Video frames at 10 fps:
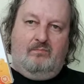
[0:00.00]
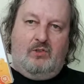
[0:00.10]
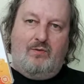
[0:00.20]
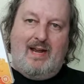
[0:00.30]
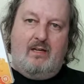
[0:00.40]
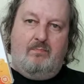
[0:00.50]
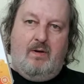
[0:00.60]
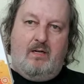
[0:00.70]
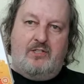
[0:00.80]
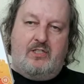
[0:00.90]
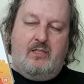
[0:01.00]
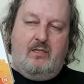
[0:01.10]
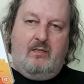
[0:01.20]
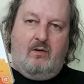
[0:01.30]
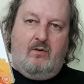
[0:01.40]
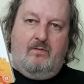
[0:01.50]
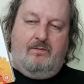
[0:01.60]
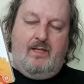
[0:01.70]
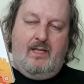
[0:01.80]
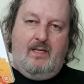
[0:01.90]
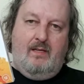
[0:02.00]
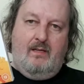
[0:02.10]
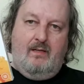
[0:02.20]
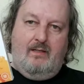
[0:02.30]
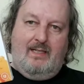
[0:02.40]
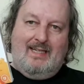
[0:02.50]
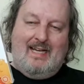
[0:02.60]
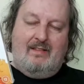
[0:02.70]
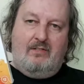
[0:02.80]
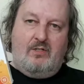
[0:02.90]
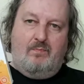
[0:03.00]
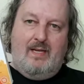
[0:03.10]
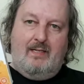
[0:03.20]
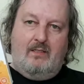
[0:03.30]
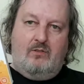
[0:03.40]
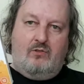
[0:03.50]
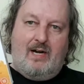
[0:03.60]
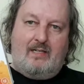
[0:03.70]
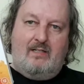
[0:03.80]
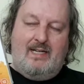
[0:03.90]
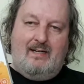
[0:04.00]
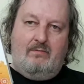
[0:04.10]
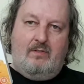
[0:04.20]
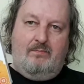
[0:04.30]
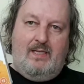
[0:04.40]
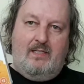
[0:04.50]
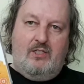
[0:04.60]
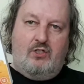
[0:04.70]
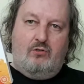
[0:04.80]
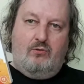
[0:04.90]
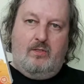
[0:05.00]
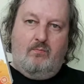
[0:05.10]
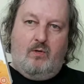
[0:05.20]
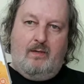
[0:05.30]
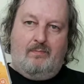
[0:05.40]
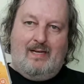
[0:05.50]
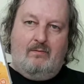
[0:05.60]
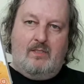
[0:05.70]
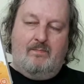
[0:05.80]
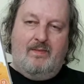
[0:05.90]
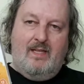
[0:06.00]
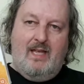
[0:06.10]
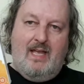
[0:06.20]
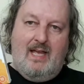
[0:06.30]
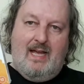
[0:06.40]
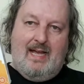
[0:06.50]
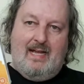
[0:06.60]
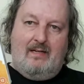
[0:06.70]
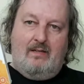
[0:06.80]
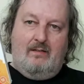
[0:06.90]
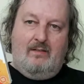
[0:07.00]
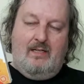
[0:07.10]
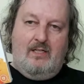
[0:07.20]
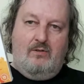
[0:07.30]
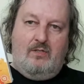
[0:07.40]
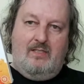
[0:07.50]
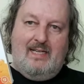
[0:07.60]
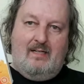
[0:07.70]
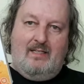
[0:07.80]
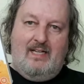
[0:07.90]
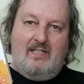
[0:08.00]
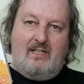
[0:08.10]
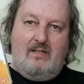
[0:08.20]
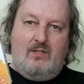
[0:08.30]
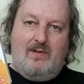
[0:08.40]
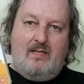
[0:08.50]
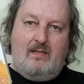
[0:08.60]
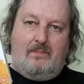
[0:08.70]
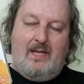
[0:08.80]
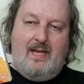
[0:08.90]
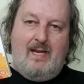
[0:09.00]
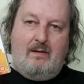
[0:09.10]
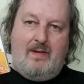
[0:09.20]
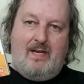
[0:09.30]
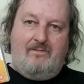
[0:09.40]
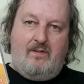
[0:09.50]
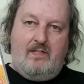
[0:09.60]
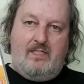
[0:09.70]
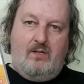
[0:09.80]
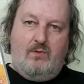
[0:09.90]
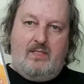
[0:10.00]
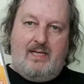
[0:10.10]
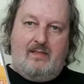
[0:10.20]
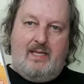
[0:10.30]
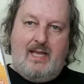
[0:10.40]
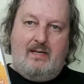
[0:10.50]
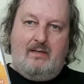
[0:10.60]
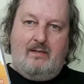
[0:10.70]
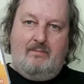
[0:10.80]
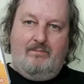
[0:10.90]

grandmaster of the clan that's being tracked down to be destroyed and wiped out. And you can tell it's going to end up in a big fight sequence at the end.